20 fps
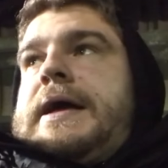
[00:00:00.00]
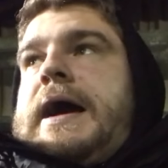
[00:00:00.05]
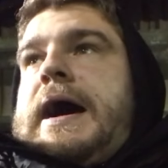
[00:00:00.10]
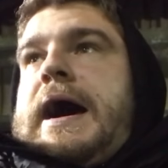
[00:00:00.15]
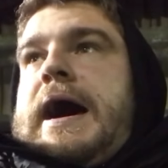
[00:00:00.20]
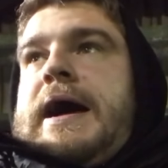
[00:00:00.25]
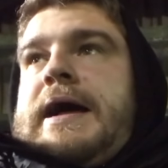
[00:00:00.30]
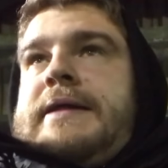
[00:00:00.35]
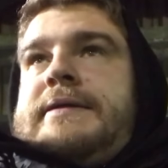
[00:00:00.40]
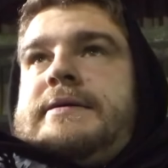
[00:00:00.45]

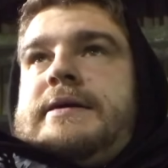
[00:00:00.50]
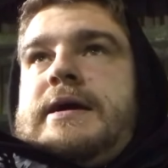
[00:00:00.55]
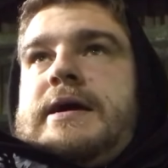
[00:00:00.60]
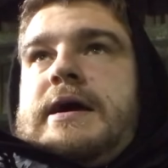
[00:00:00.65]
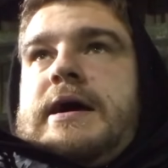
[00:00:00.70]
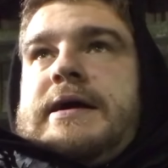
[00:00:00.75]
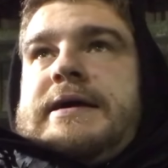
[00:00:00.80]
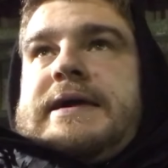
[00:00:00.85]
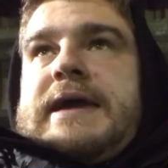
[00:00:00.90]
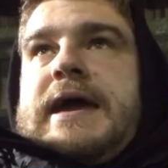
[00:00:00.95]
And
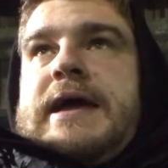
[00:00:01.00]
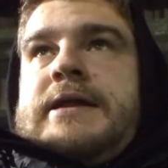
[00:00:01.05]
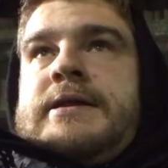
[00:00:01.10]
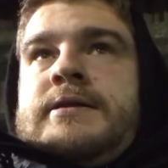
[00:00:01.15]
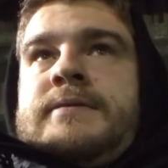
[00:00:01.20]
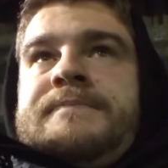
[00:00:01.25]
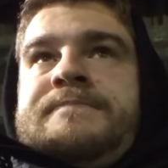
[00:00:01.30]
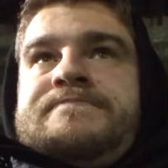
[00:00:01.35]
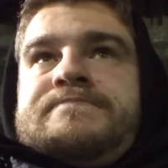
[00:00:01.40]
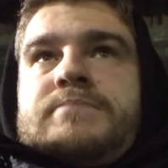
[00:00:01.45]

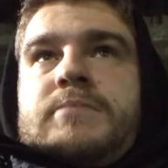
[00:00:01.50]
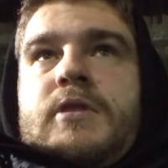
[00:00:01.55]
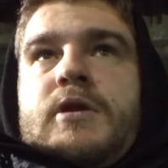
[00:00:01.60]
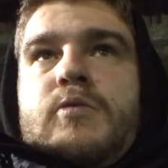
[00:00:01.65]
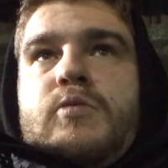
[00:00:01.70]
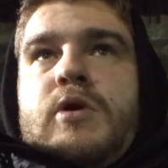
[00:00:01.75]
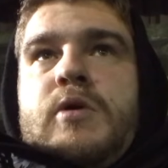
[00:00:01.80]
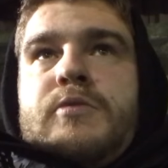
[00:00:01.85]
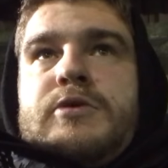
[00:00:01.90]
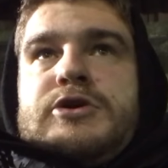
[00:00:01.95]
again,
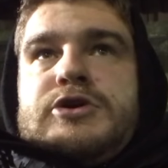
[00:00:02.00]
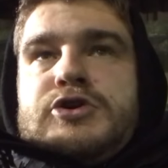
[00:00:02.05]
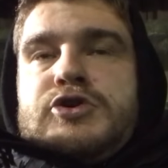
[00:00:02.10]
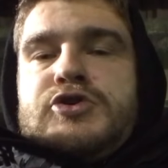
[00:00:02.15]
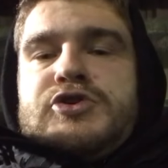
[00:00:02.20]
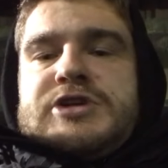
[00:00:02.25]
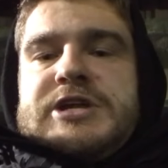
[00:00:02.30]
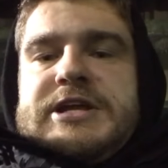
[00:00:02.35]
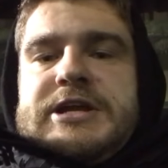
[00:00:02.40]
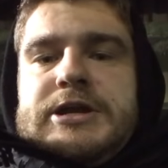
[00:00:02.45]
when we
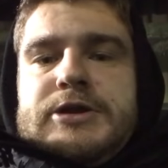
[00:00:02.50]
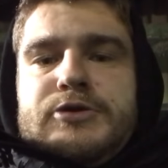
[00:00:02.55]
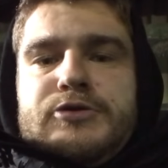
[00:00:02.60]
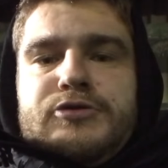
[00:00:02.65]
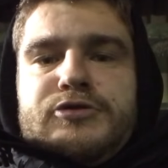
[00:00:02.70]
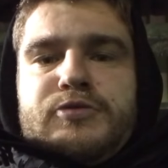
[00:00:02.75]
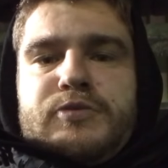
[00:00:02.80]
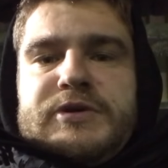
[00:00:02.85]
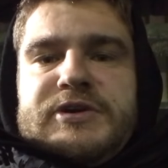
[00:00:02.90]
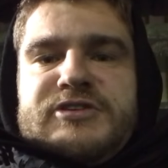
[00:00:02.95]
usually
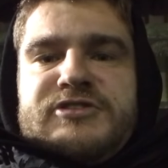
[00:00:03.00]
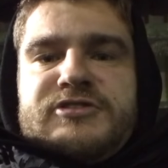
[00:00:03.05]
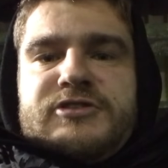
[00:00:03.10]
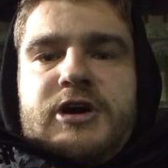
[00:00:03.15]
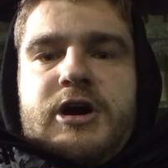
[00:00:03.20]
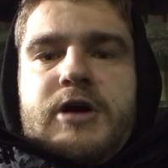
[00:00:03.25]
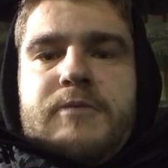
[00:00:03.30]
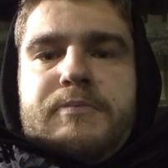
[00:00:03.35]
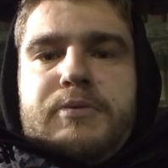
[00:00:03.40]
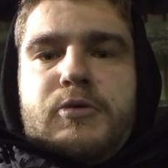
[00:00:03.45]
lose, we
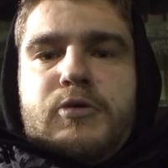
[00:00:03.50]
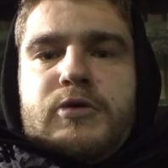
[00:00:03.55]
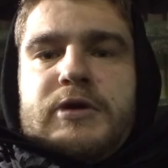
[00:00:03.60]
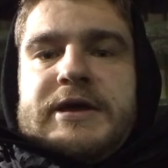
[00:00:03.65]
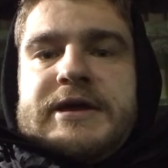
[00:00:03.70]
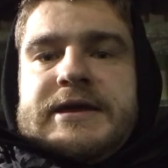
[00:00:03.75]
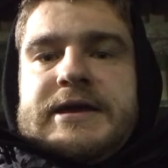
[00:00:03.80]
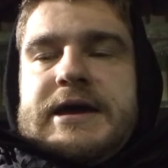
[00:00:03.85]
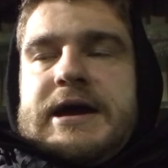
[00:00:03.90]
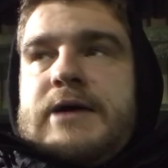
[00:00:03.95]
start
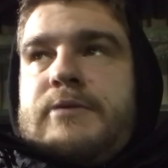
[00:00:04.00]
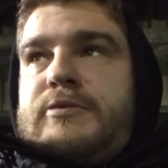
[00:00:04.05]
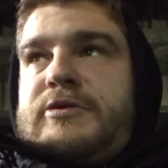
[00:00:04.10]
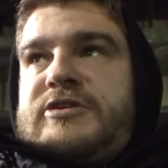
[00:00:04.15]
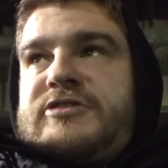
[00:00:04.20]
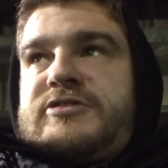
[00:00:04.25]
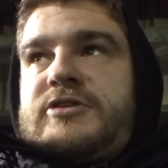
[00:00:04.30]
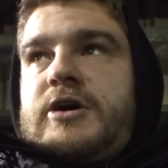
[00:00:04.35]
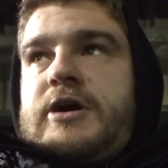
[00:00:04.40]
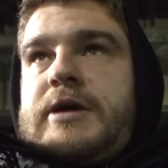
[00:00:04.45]
poorly. And we
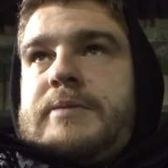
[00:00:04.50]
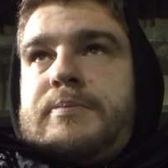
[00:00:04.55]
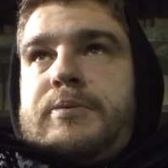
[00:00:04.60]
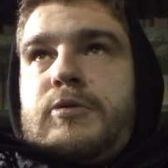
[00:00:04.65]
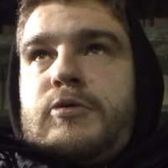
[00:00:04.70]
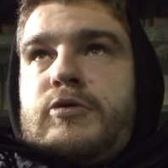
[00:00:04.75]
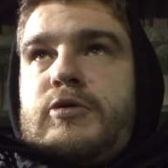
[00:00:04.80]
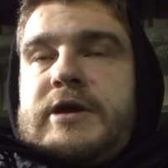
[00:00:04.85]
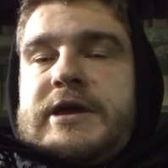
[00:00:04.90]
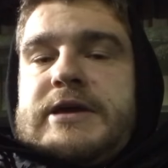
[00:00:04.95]
started
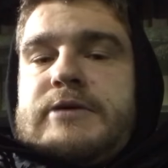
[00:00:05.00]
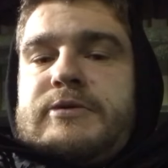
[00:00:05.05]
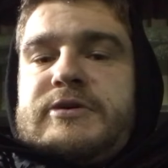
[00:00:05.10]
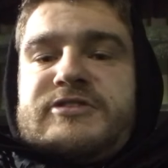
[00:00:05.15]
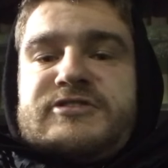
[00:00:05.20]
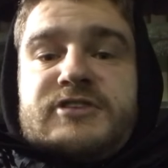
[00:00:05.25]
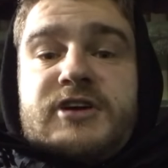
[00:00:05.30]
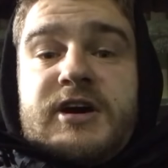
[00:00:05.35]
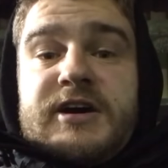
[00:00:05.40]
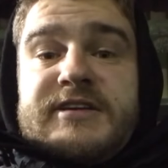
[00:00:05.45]
poorly, we
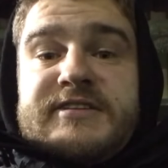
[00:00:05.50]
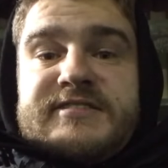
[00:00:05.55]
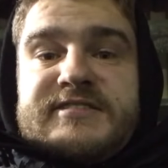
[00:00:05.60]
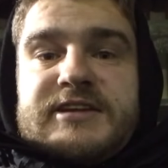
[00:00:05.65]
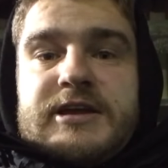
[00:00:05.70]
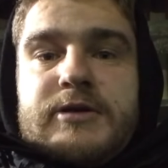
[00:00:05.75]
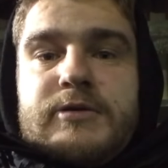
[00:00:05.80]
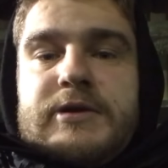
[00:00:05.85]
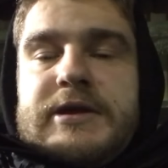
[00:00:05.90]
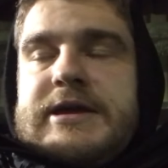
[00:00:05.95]
started
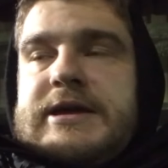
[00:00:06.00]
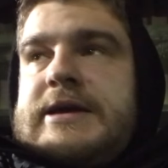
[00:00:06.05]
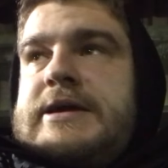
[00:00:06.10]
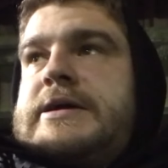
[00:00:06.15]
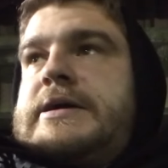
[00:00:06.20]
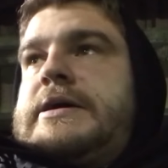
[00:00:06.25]
slowly.